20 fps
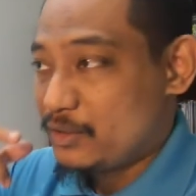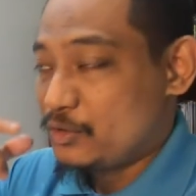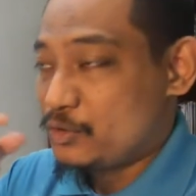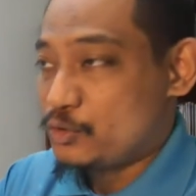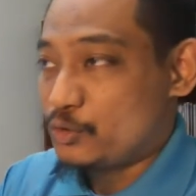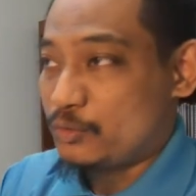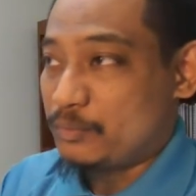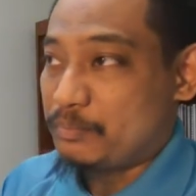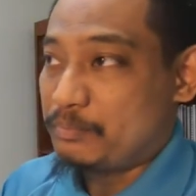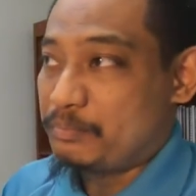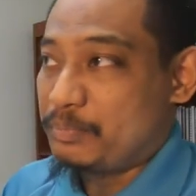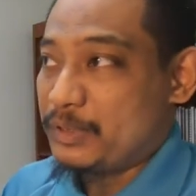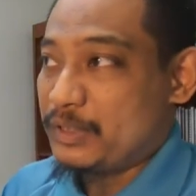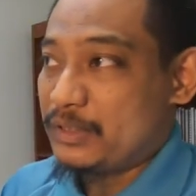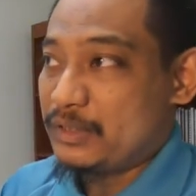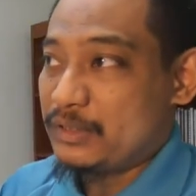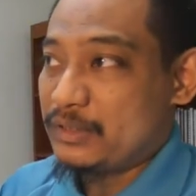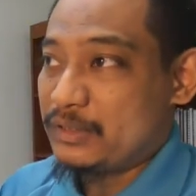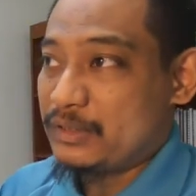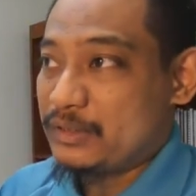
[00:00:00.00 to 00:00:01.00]
should
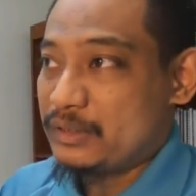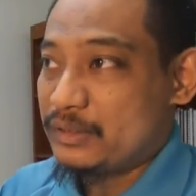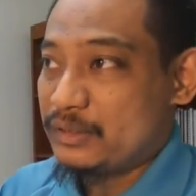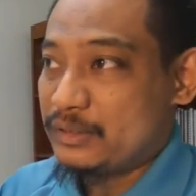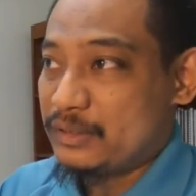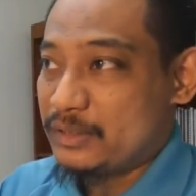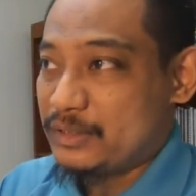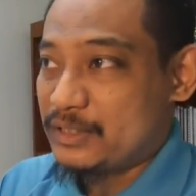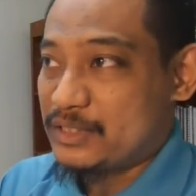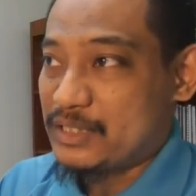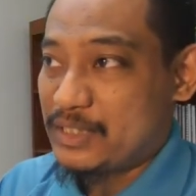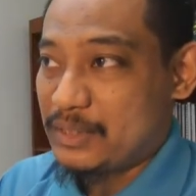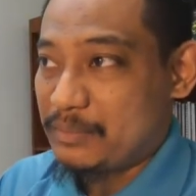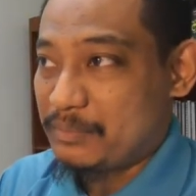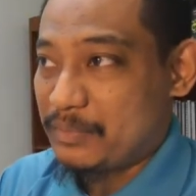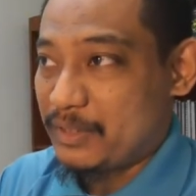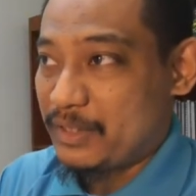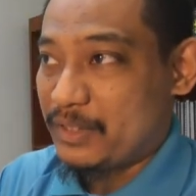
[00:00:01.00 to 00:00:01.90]
be the same